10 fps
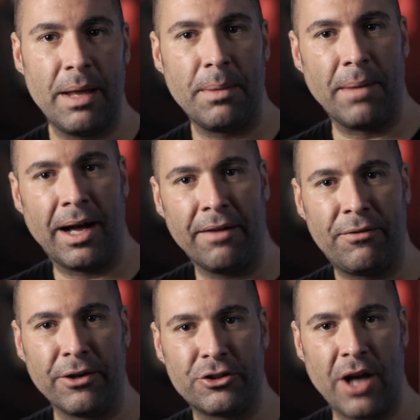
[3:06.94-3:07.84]
maybe my
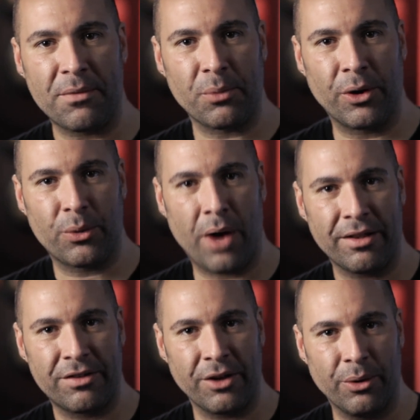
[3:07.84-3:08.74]
finger chops weren't
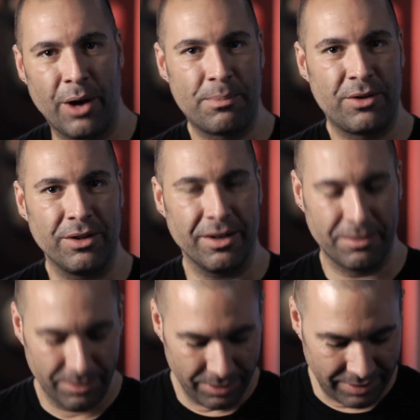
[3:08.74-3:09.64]
quite so up to
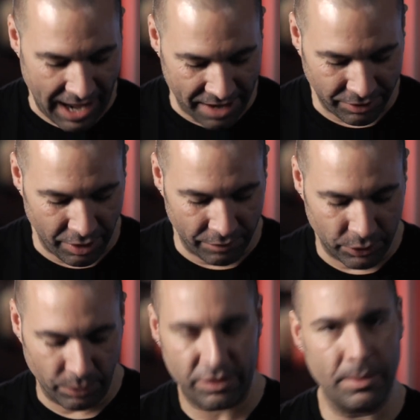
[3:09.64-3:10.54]
the task of
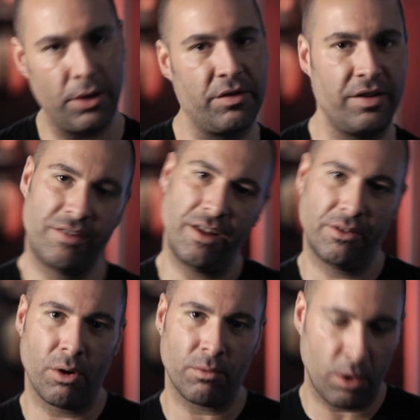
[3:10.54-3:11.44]
doing some of those sixteenth
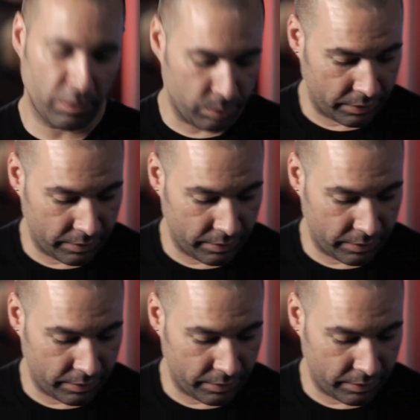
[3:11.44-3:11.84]
note rolls. Well,